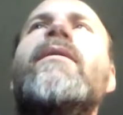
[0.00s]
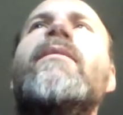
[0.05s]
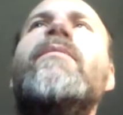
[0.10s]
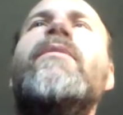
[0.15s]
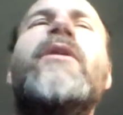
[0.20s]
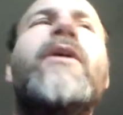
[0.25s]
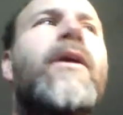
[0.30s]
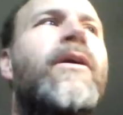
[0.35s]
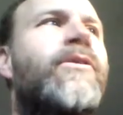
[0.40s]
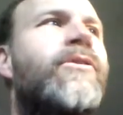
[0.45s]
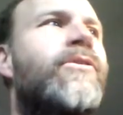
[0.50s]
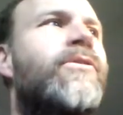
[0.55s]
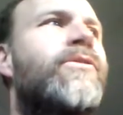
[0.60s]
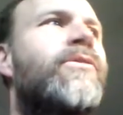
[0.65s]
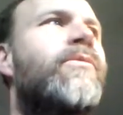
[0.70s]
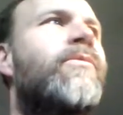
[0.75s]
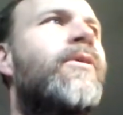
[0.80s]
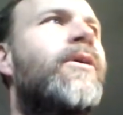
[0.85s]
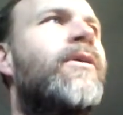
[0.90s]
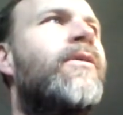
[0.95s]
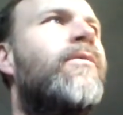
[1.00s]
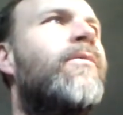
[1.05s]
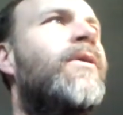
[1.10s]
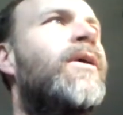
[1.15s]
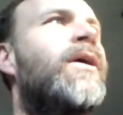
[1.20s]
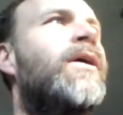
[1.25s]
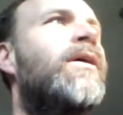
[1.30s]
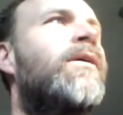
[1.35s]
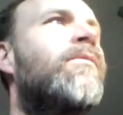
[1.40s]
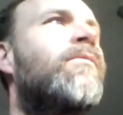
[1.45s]
Conscious, aware,
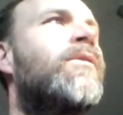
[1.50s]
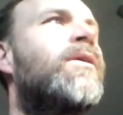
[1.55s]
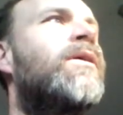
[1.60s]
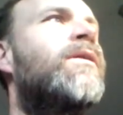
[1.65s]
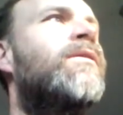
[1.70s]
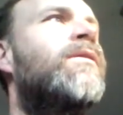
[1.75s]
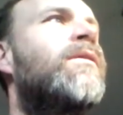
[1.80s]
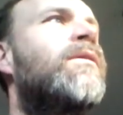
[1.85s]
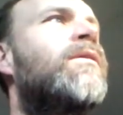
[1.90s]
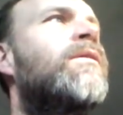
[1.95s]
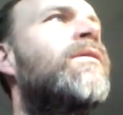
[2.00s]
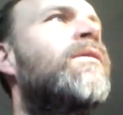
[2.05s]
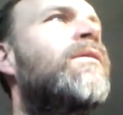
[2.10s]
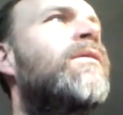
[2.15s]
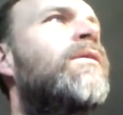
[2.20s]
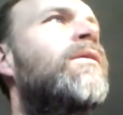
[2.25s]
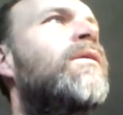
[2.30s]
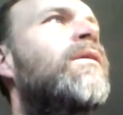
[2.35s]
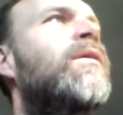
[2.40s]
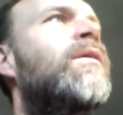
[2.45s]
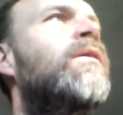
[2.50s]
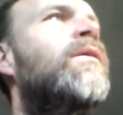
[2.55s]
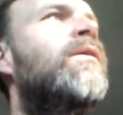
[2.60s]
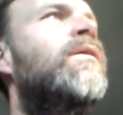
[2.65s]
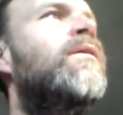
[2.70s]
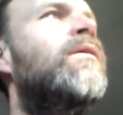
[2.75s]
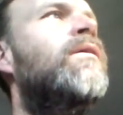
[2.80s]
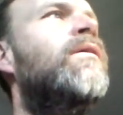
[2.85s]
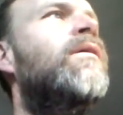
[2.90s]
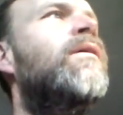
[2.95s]
awake? Well,
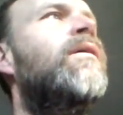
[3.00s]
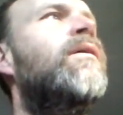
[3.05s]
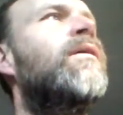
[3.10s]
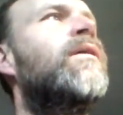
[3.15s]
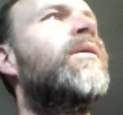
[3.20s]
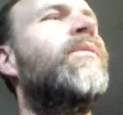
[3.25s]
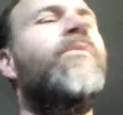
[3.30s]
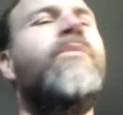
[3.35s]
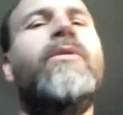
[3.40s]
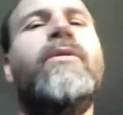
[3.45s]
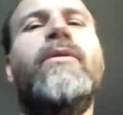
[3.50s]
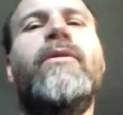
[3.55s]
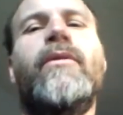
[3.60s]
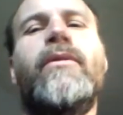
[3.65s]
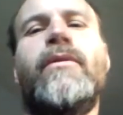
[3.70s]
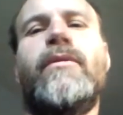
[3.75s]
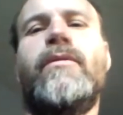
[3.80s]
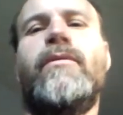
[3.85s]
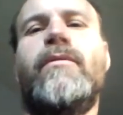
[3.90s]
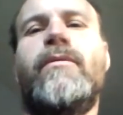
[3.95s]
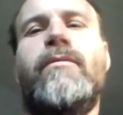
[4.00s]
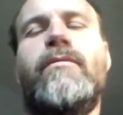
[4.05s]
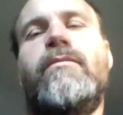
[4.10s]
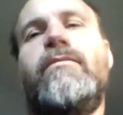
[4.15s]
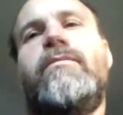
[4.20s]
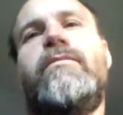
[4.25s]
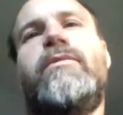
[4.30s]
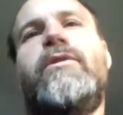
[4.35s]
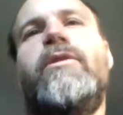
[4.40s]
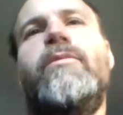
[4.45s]
computer
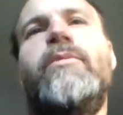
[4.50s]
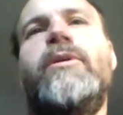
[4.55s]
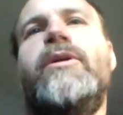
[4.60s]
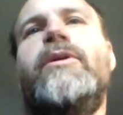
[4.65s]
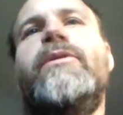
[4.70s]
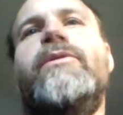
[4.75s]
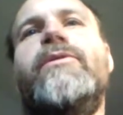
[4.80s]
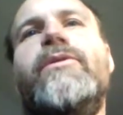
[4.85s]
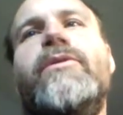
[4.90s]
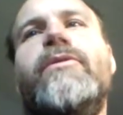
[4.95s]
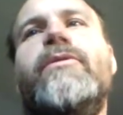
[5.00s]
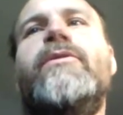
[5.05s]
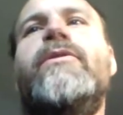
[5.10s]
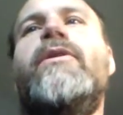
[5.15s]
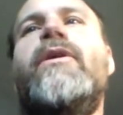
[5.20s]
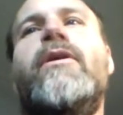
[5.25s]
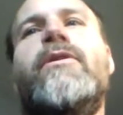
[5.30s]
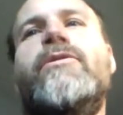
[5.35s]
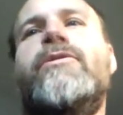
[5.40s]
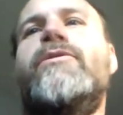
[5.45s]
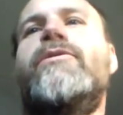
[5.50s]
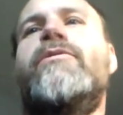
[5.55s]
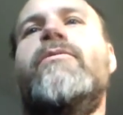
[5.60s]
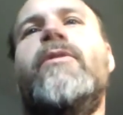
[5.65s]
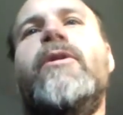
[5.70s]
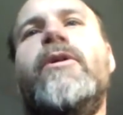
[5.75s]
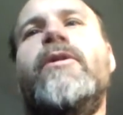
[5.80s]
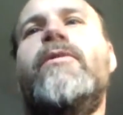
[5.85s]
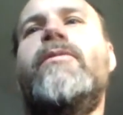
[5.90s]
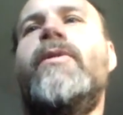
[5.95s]
could be considered conscious,
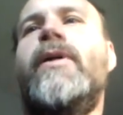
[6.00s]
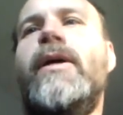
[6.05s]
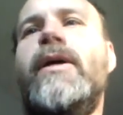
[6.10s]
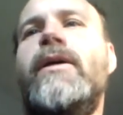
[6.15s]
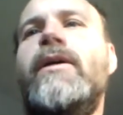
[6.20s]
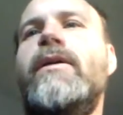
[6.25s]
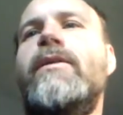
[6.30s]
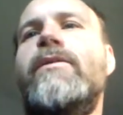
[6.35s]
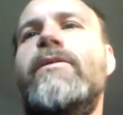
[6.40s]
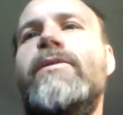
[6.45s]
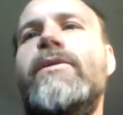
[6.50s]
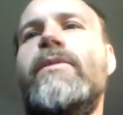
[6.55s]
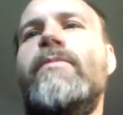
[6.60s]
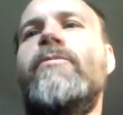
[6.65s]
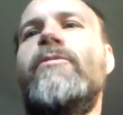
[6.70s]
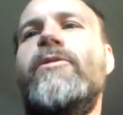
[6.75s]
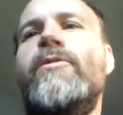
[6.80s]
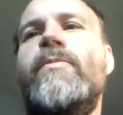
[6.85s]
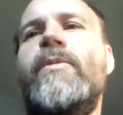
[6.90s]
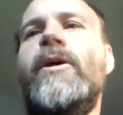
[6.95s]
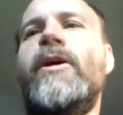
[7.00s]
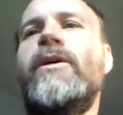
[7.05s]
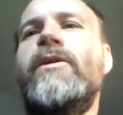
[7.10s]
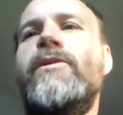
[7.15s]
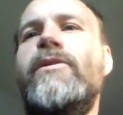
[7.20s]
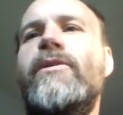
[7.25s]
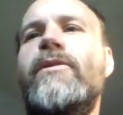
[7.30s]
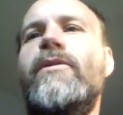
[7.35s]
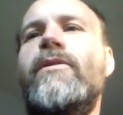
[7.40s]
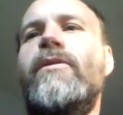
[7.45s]
aware, and awake in some
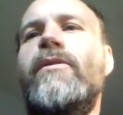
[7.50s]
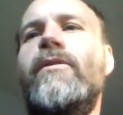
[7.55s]
respects.